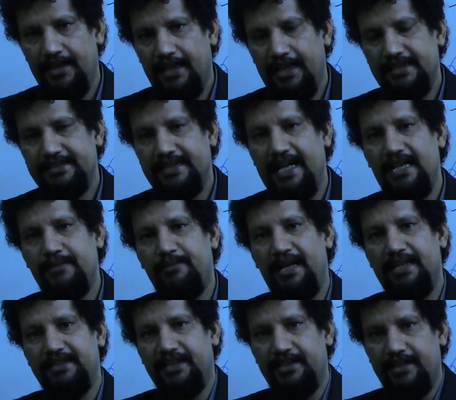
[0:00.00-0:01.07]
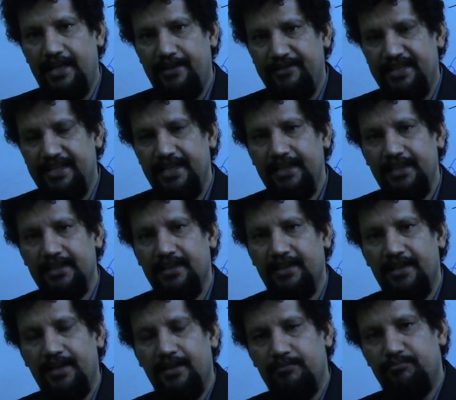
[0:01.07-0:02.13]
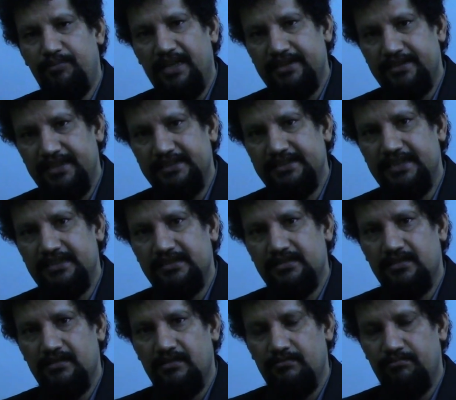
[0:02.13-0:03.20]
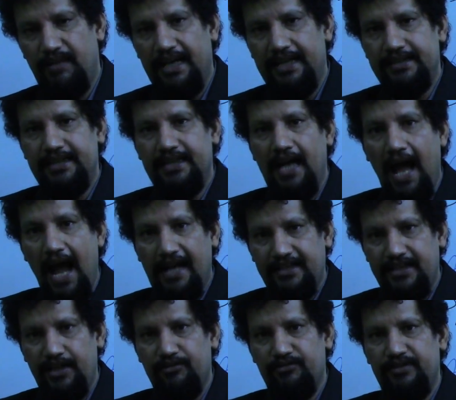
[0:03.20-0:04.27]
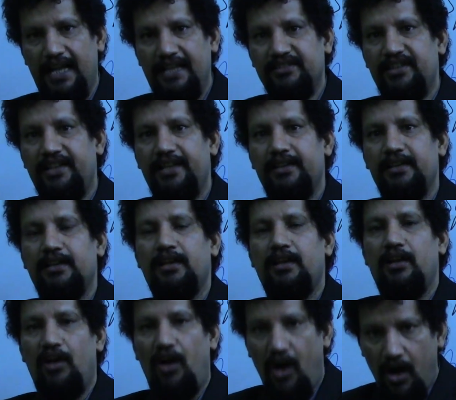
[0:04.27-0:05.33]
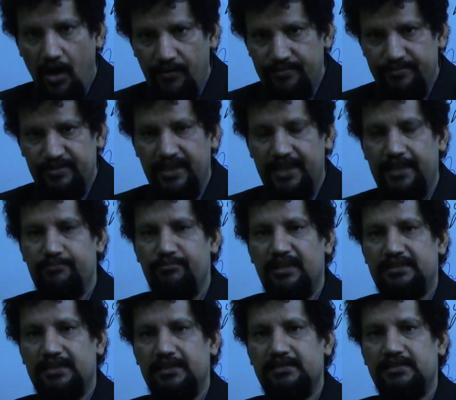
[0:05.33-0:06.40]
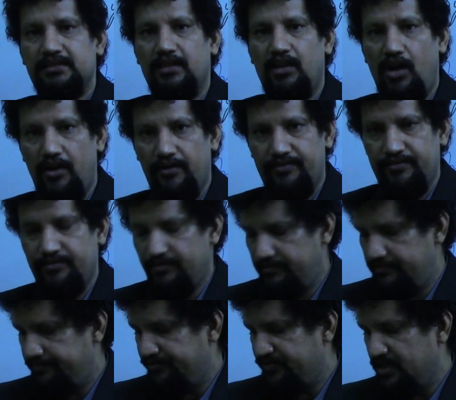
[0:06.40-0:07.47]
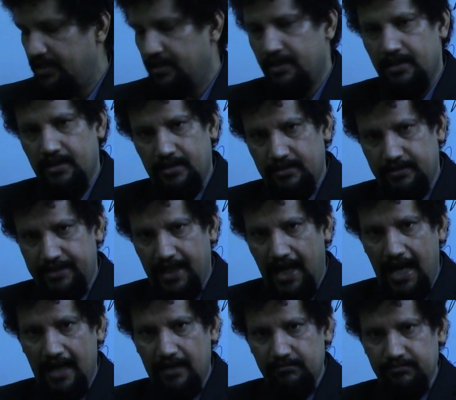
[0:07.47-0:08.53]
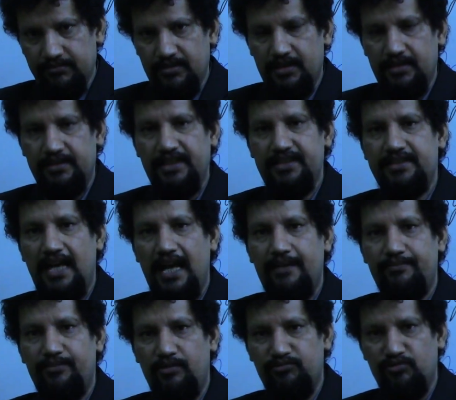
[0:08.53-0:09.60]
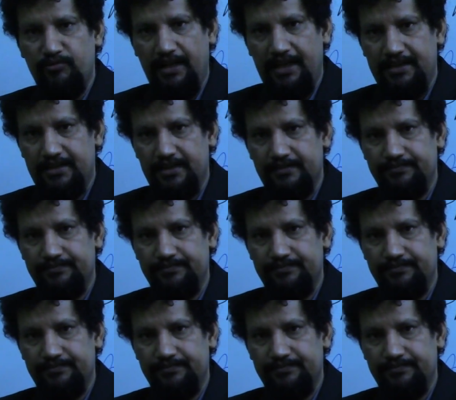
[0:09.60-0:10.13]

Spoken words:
is carried by the gravity, but this is by the active lengthening of the muscles of the arm. This type of movement